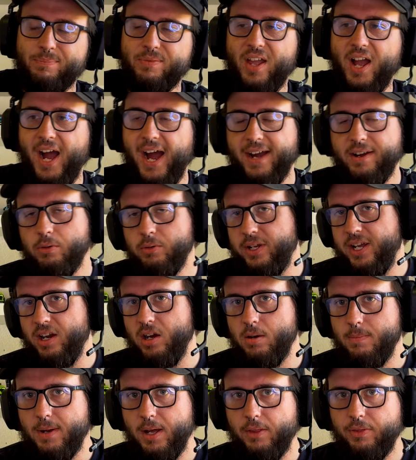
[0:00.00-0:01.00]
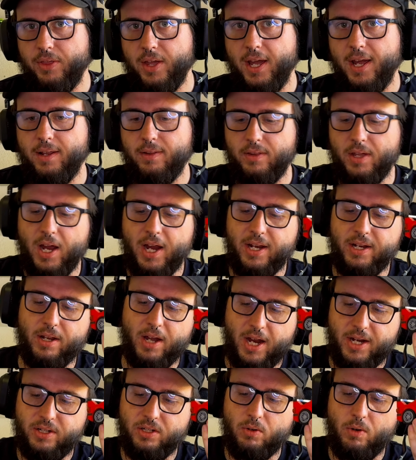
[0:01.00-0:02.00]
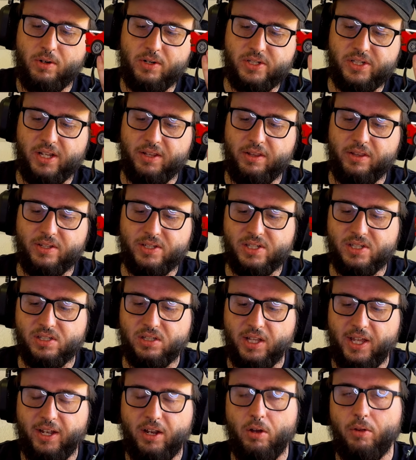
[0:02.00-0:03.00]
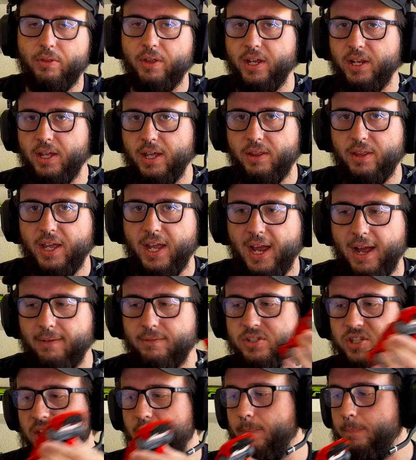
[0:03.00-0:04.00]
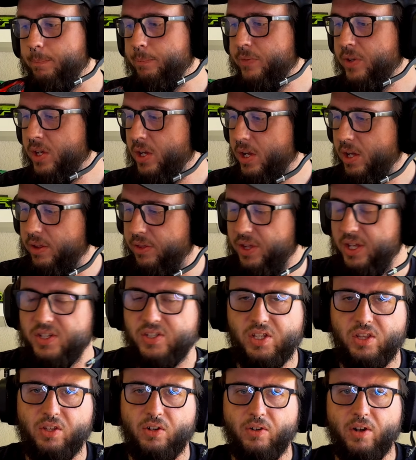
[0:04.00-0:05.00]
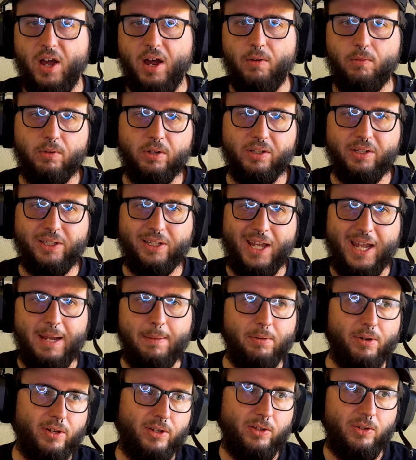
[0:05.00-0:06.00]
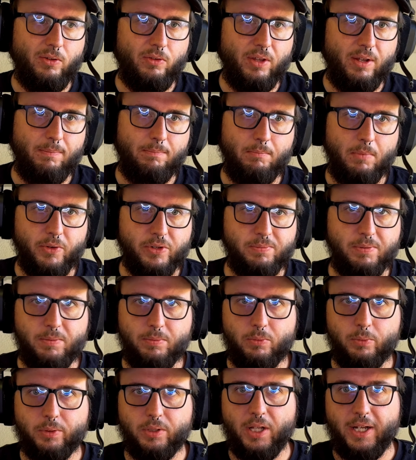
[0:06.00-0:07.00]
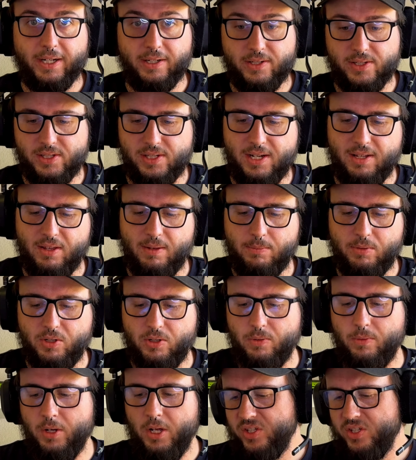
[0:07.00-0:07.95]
I don't care about that. I do understand that this is LEGO. They have some things that they're not really able to do that most people would like to see them do.